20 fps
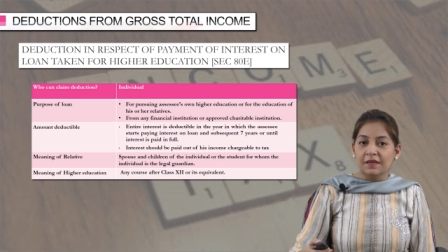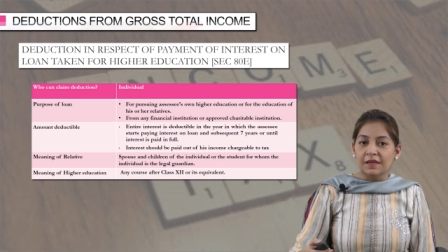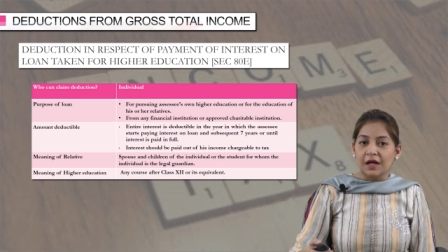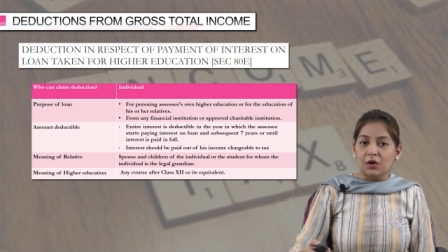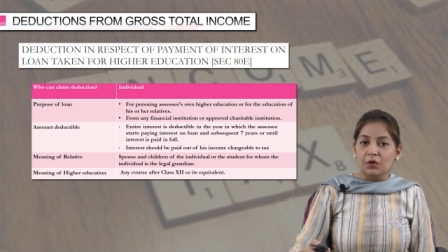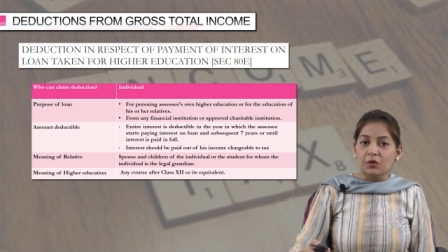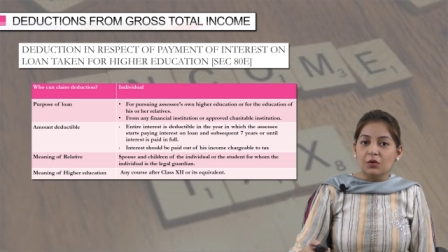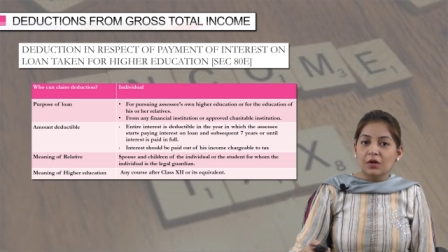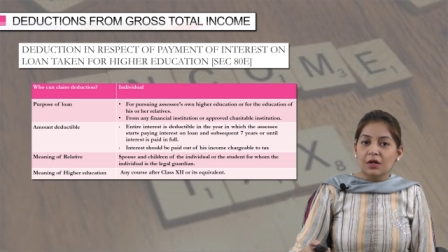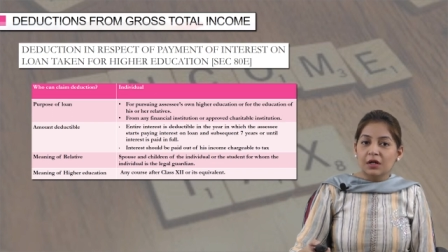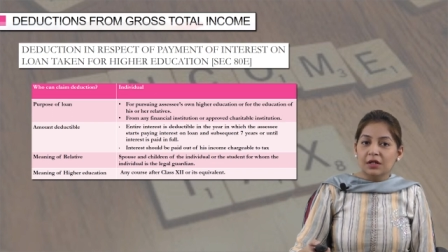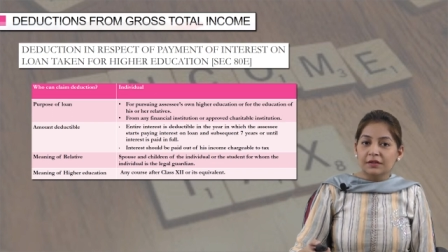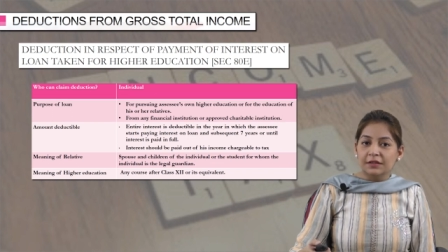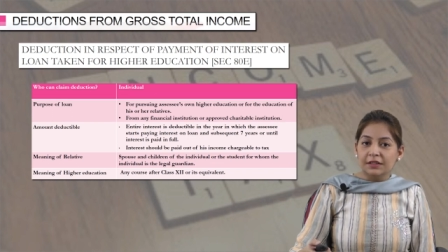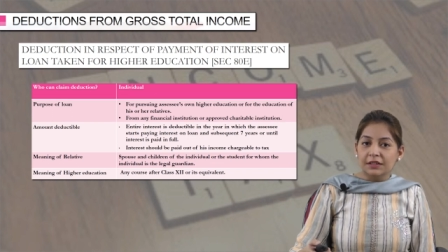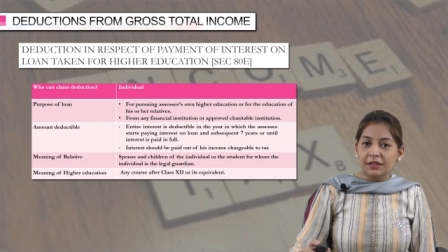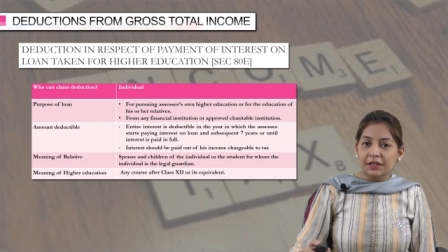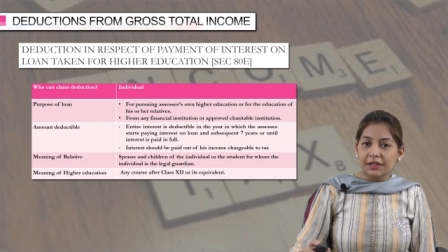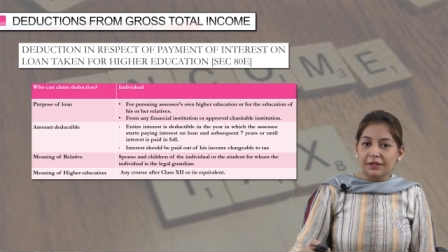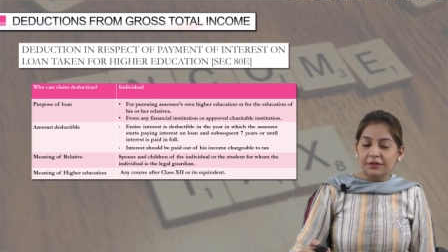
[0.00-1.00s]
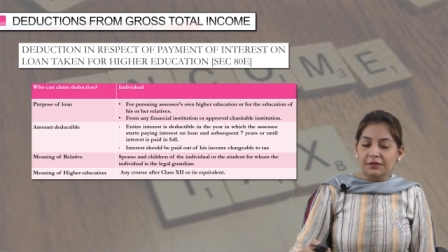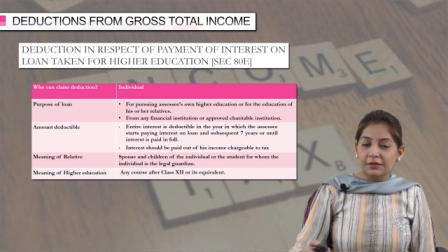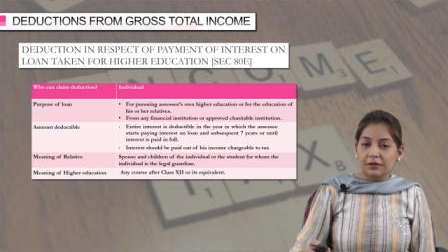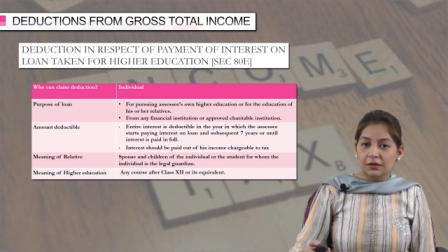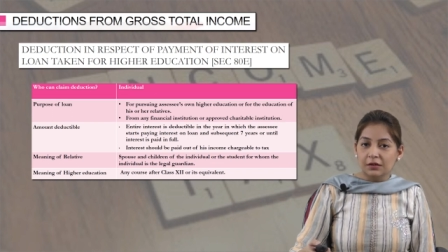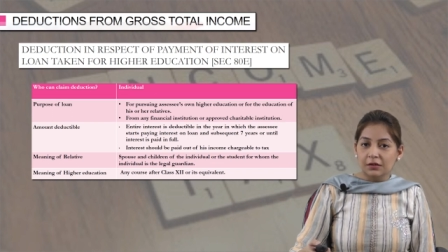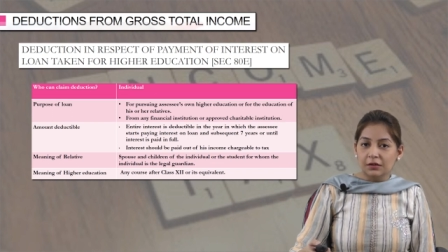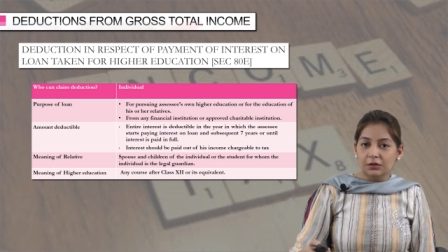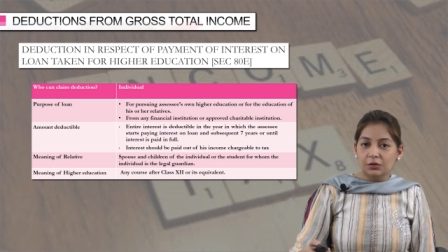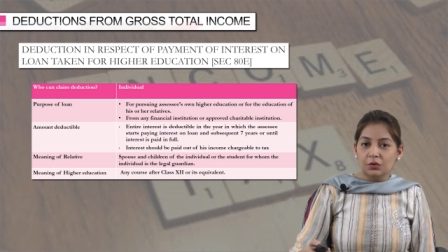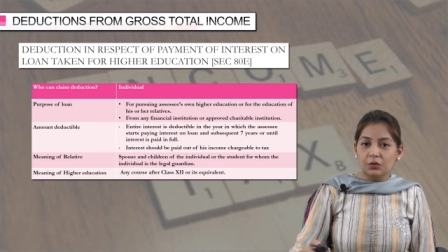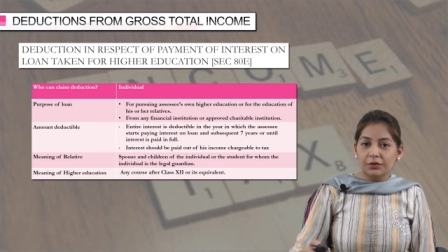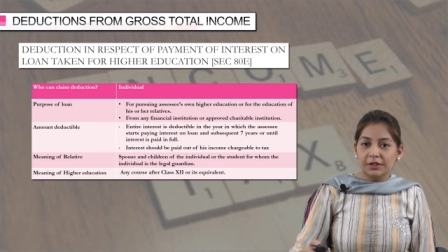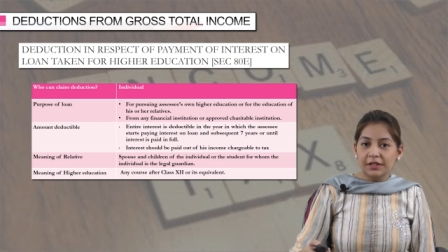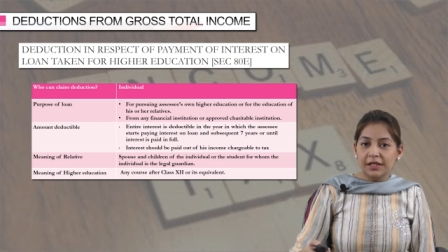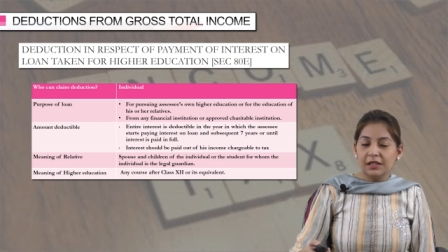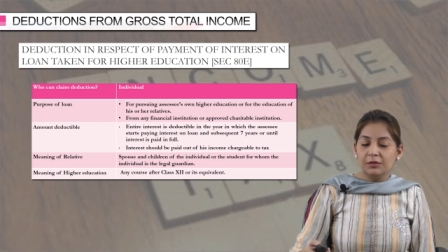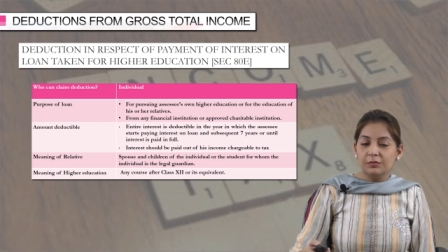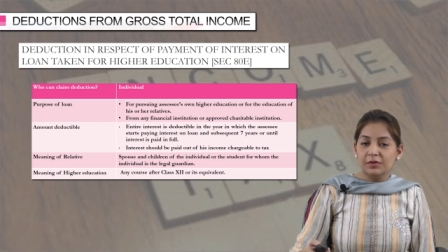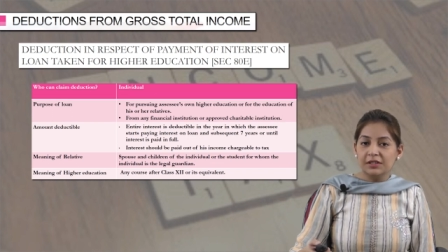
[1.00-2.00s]
Now, the uh,
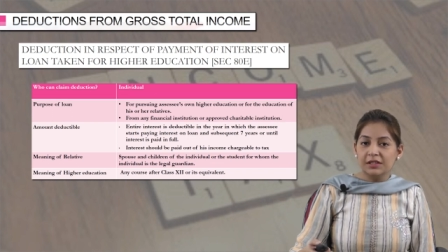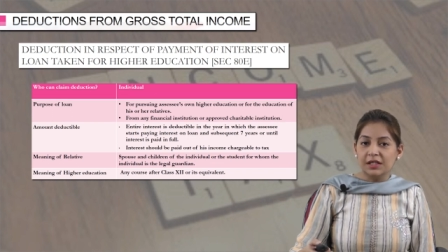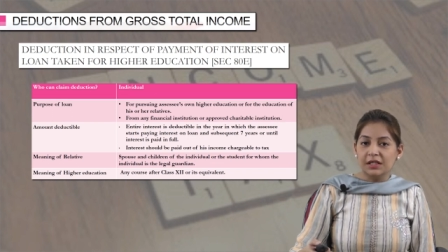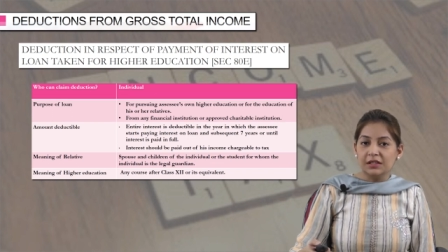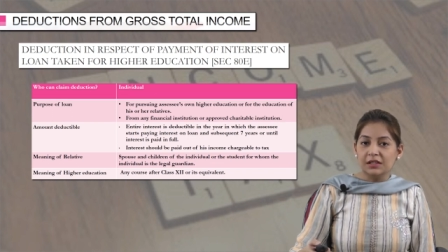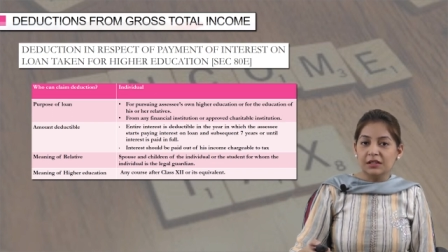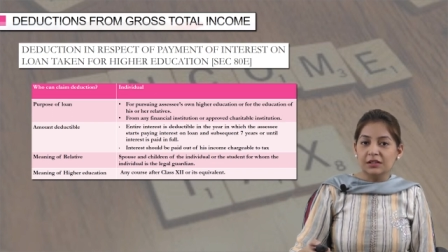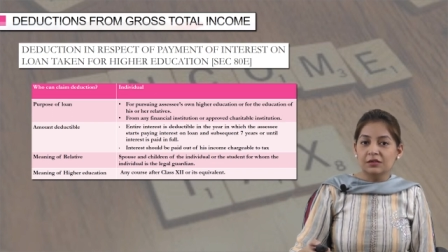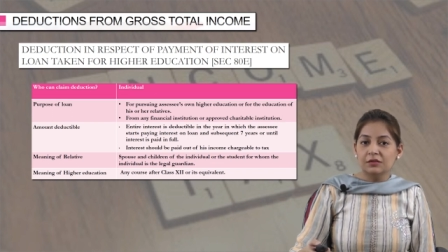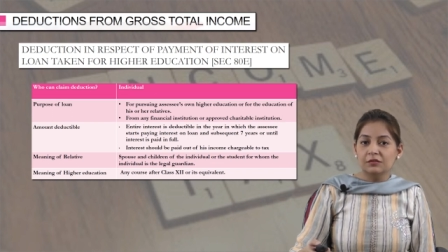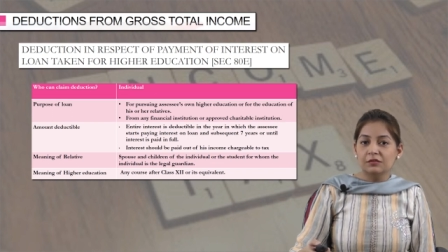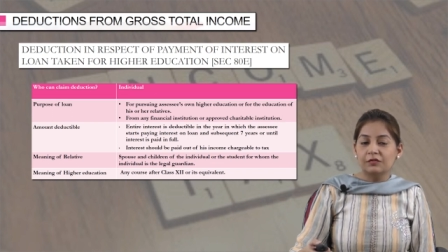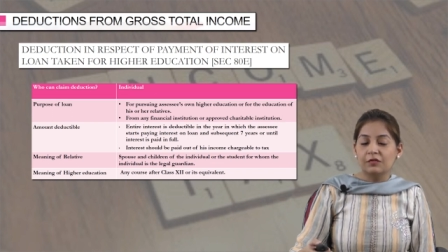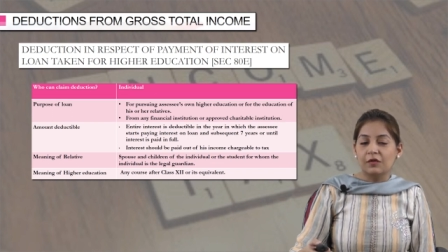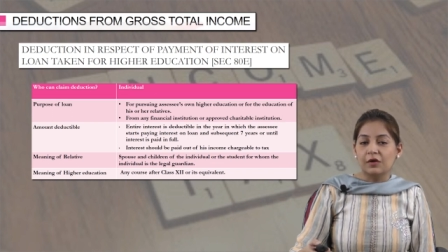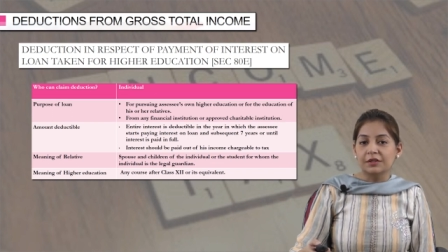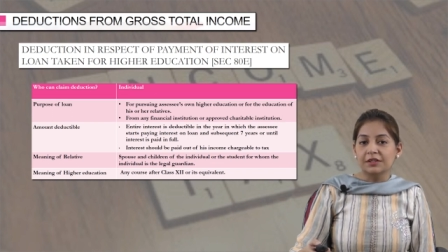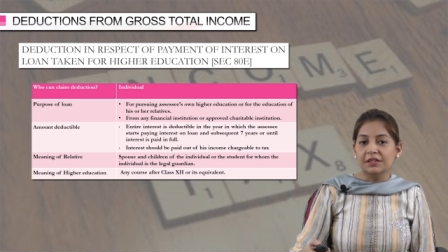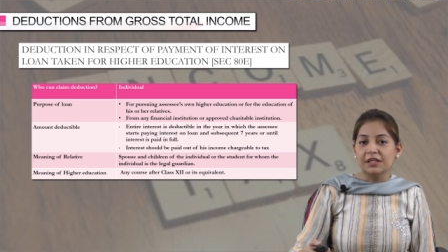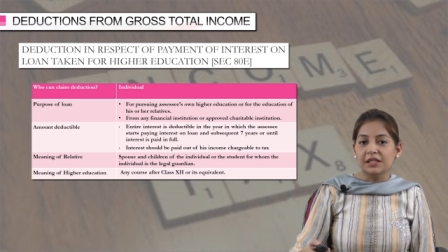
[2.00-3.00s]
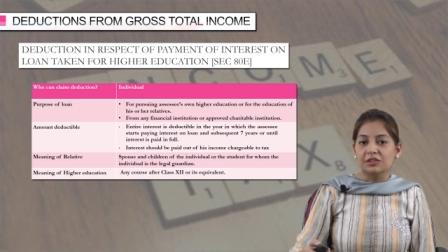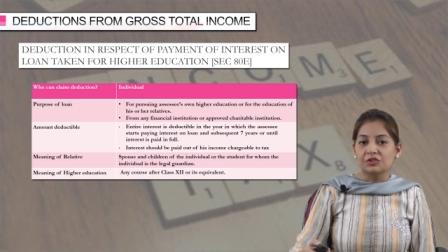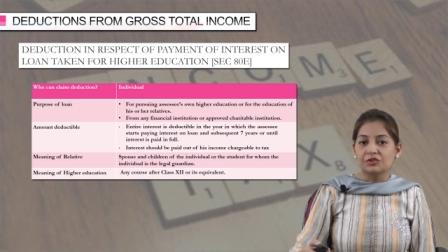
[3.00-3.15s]
loan can be taken for the